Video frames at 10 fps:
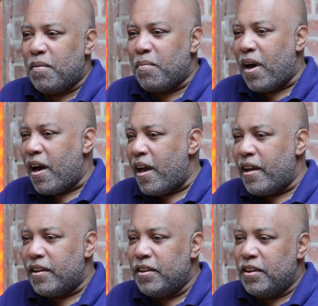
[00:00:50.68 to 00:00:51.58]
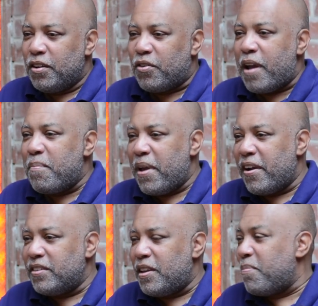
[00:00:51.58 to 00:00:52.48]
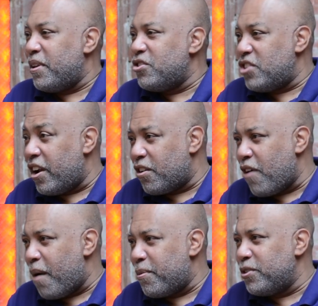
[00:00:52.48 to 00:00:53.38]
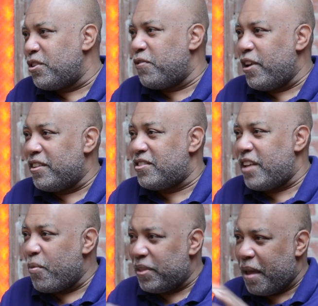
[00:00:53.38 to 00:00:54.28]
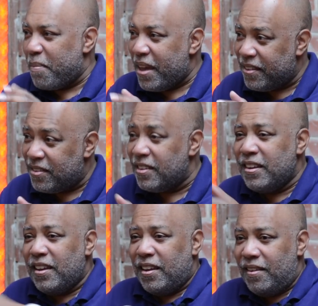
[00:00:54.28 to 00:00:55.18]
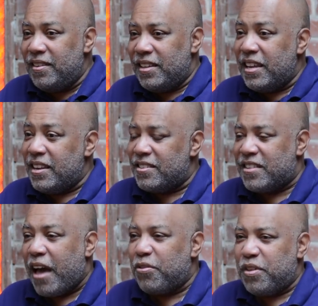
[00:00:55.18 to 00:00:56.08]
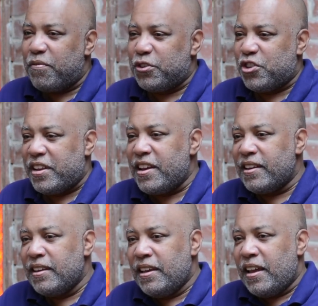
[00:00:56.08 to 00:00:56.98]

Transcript: my grandparents had been sharecroppers, if you understand what that means, in the South in Virginia.